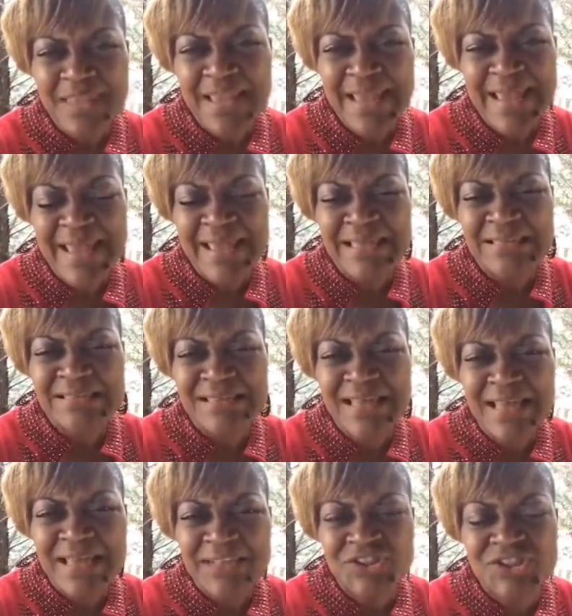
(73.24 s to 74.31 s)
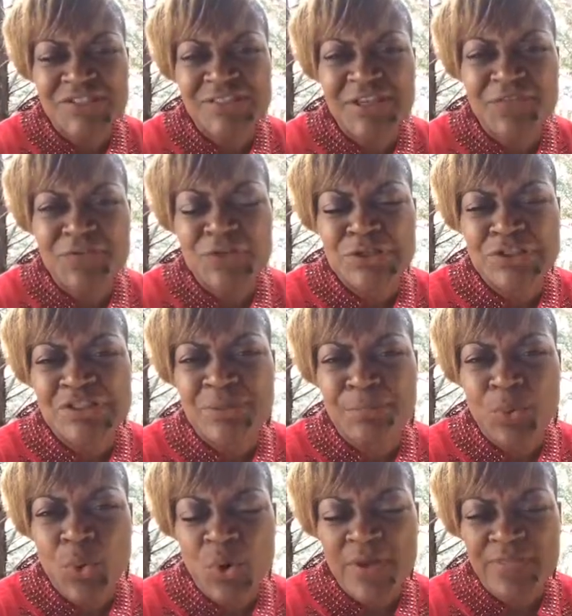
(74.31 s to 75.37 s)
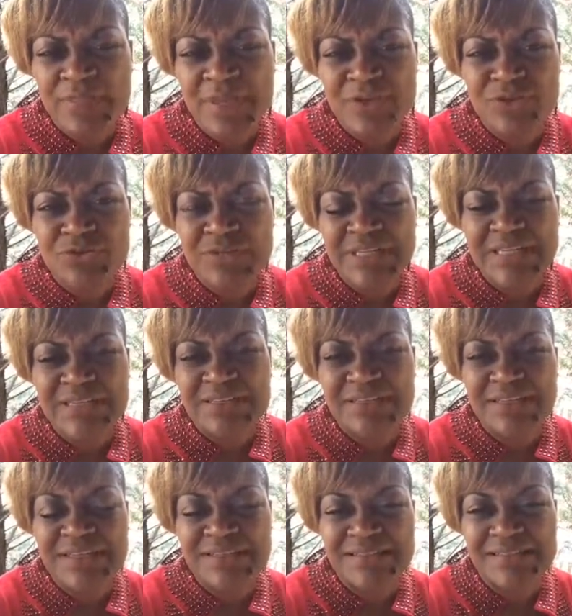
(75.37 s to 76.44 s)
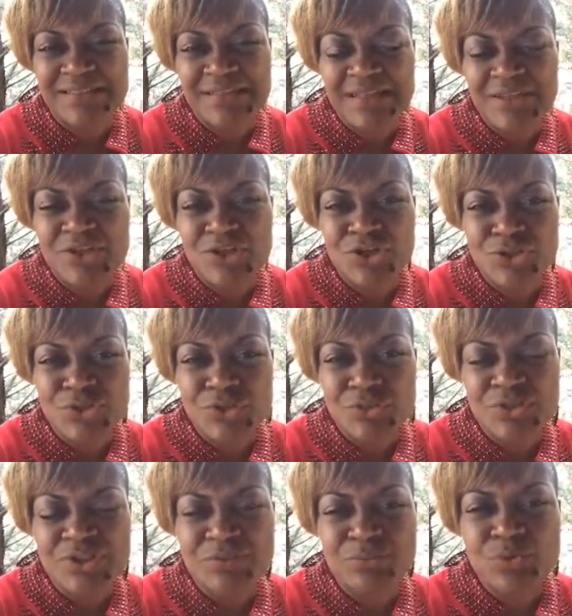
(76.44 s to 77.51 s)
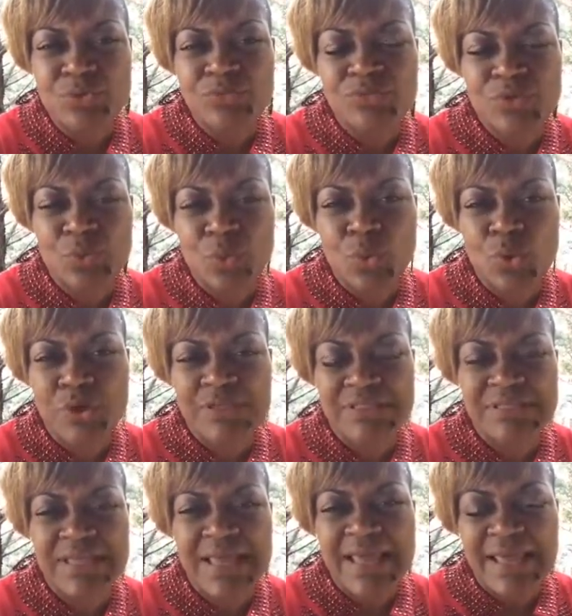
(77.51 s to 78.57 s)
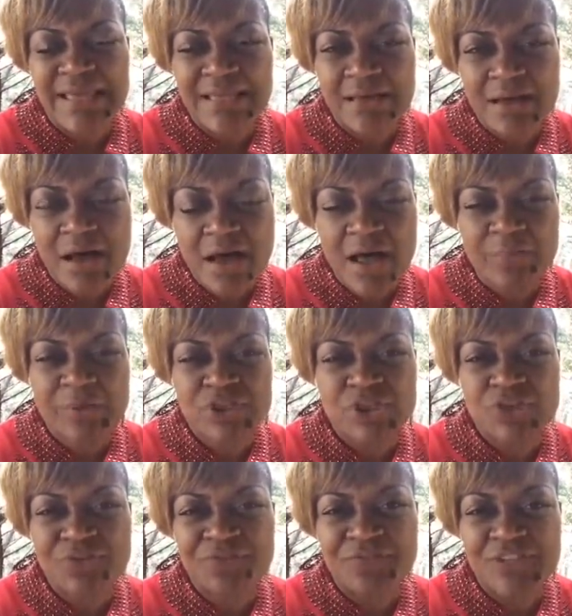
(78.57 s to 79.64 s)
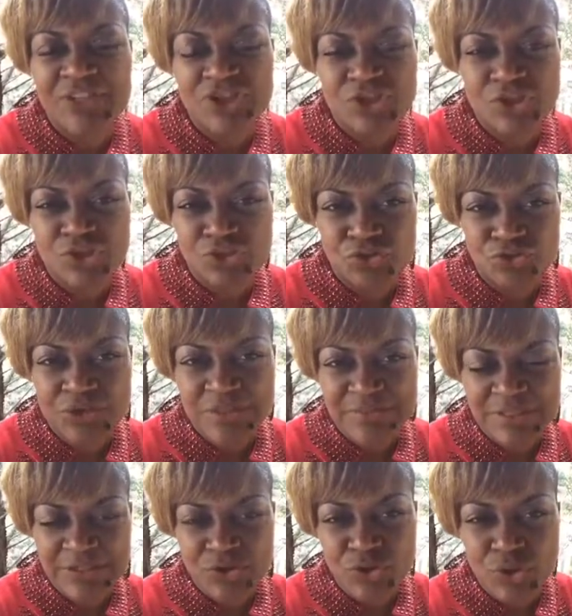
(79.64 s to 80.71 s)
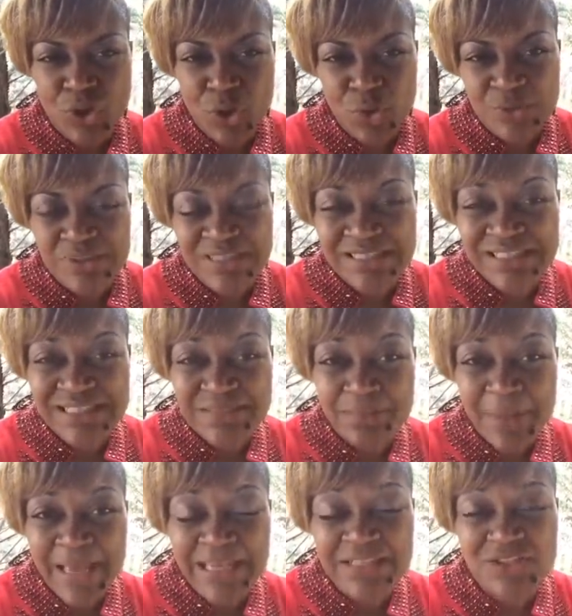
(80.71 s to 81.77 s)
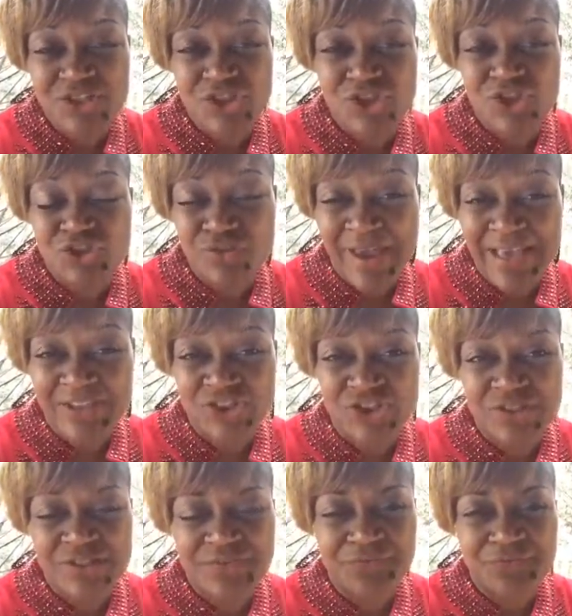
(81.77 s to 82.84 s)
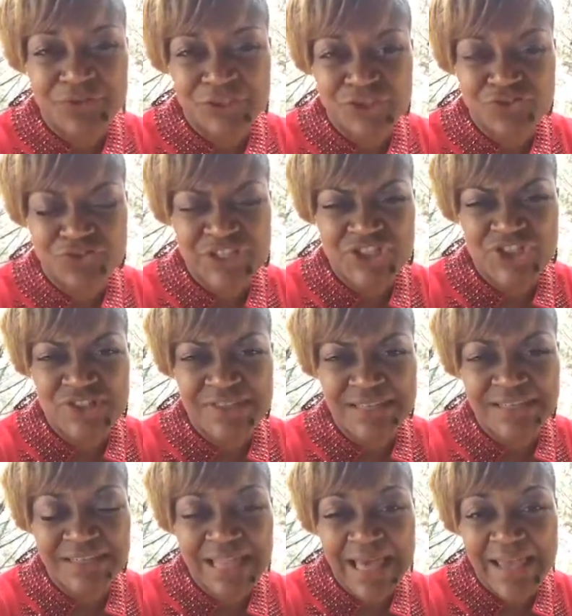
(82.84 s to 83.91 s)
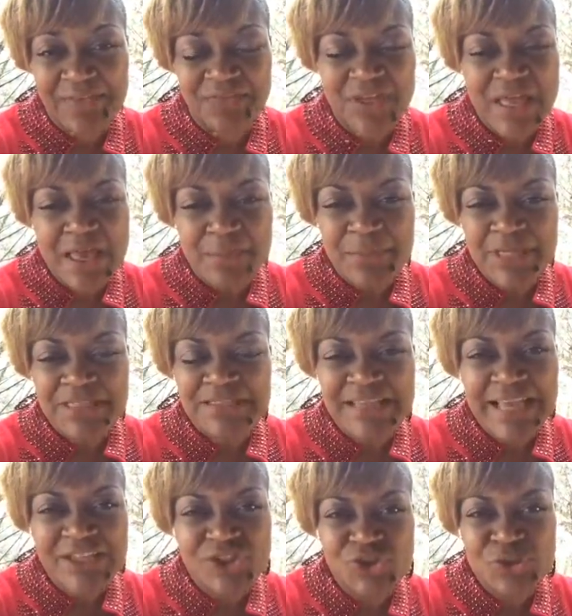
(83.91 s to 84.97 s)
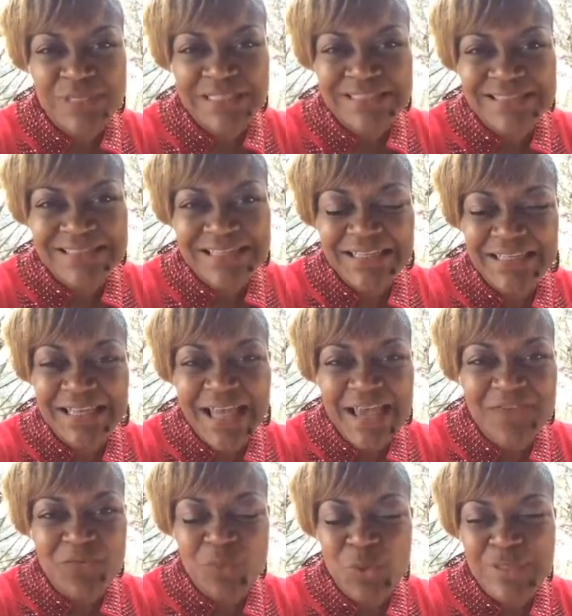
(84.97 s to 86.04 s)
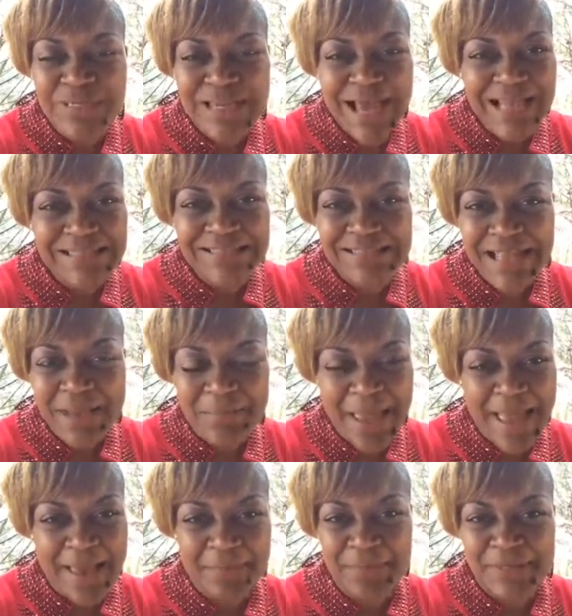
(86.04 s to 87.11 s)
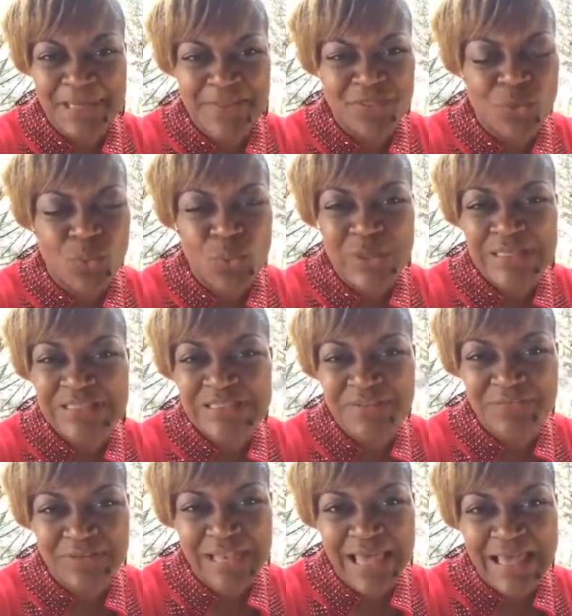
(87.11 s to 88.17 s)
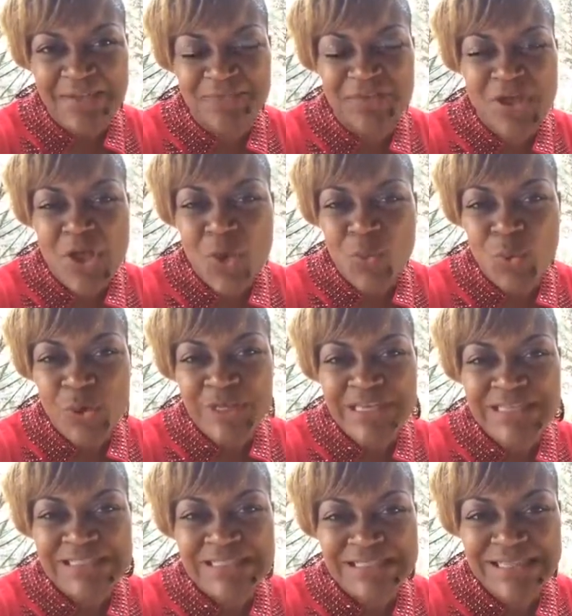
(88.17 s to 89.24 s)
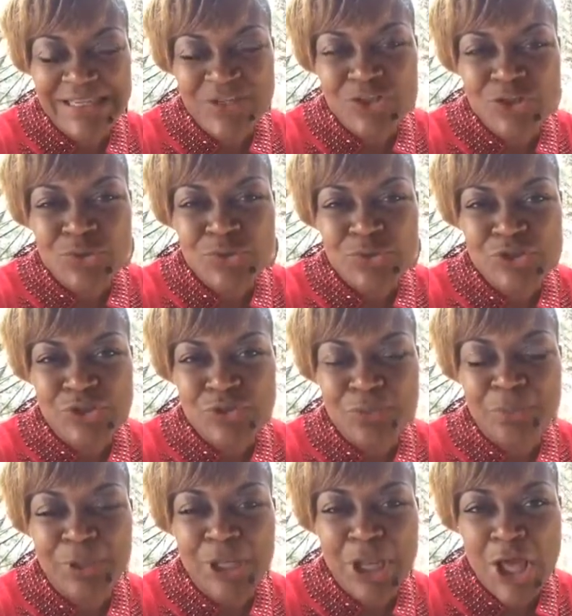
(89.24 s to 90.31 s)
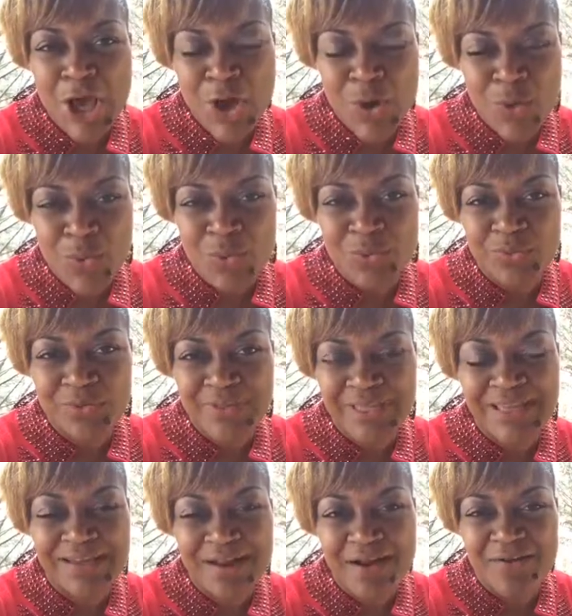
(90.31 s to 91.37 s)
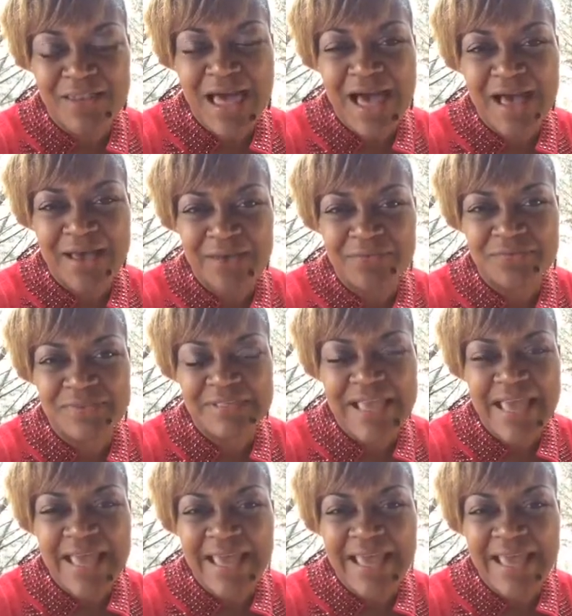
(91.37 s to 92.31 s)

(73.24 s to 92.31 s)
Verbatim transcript: and just give you the support that you need to continue to move towards and accomplish your visions, your dreams, and your goals despite distractions and frustrations in life. Because as you can see, life will not stop happening. The winds of life will continue to blow in our lives.